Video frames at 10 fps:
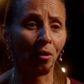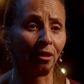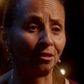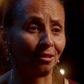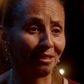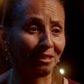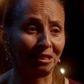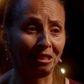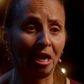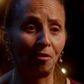going
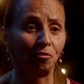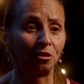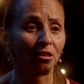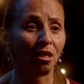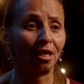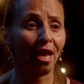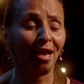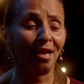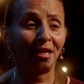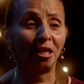consistently every
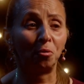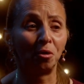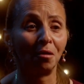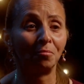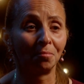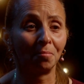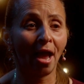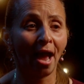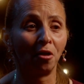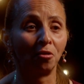Sunday, and then he would come to
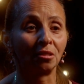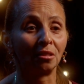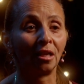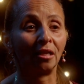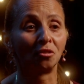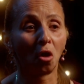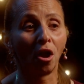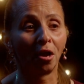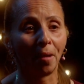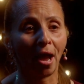my house and
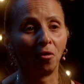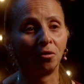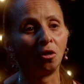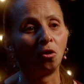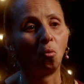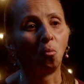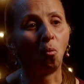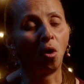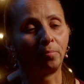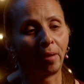talk about
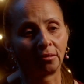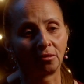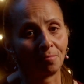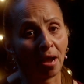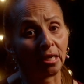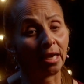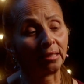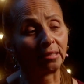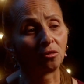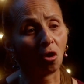what Pastor Micah
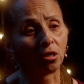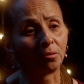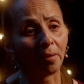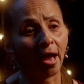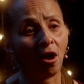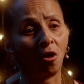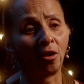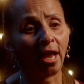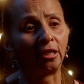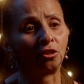had talked
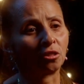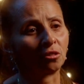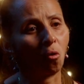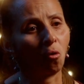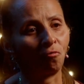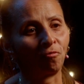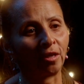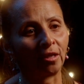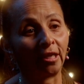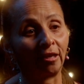about and just the whole
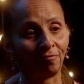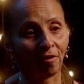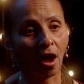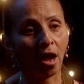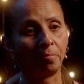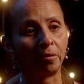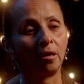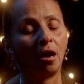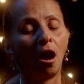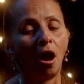feeling and vibe
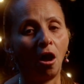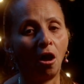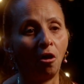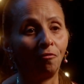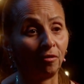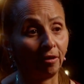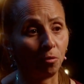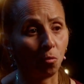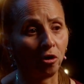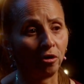of
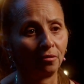Living